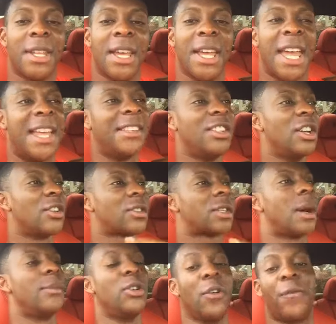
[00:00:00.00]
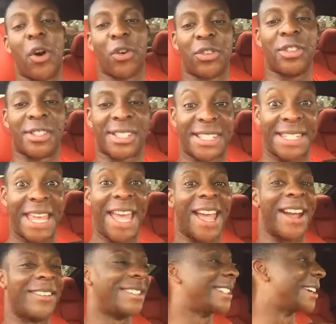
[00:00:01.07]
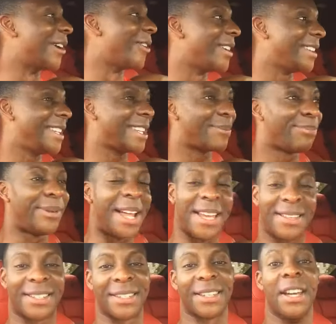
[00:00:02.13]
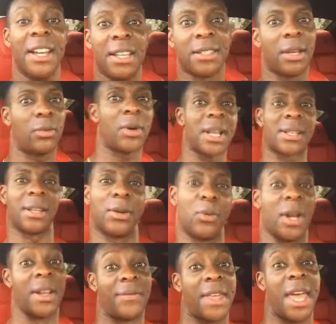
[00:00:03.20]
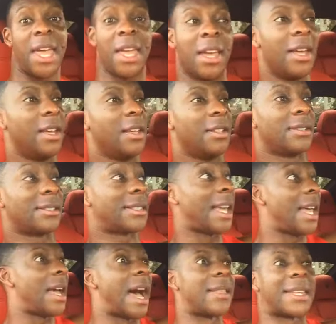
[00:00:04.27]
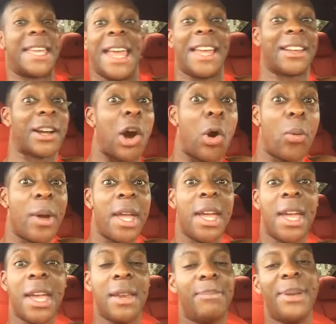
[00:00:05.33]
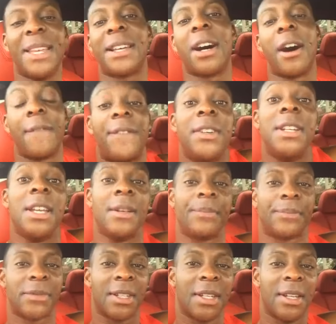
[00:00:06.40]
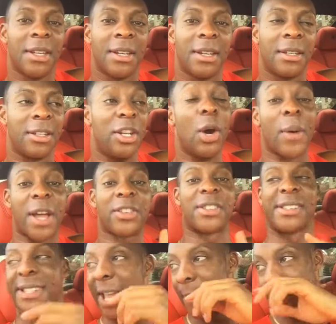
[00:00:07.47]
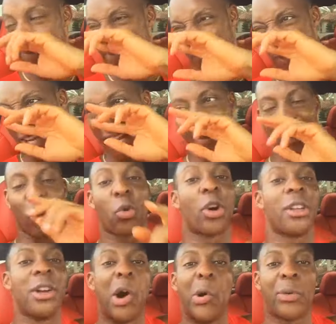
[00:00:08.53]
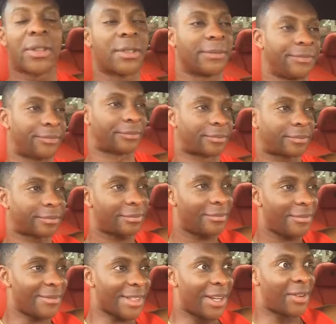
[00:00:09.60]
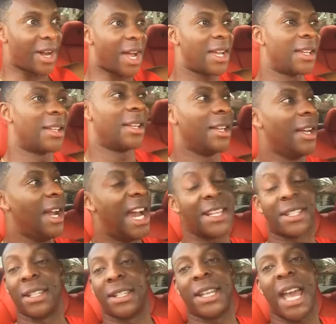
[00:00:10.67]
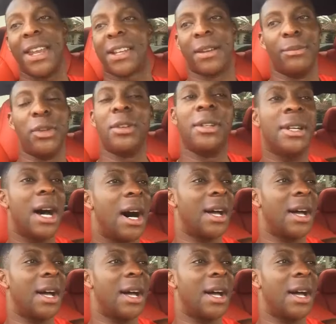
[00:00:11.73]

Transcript: And you know, some of you folks are scared to go in these places. Say, Wesley, what if they say I can't go in? Be confident. You know what I used to say? When I come to Royal Oaks, all right? It's a gated community, dog.